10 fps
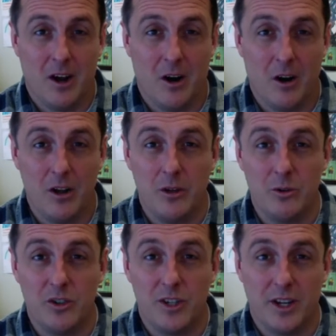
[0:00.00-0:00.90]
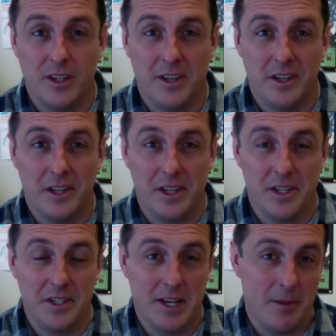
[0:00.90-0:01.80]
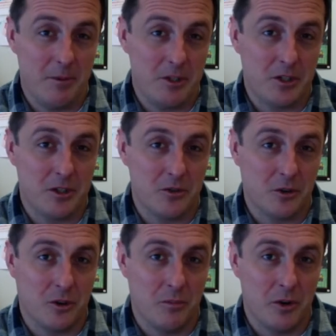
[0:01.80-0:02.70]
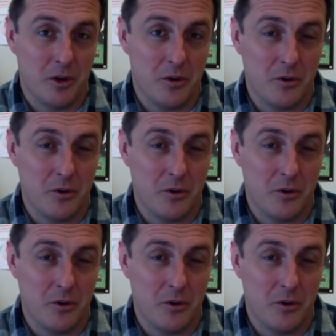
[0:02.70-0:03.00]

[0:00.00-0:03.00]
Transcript: Are you studying in damage control mode,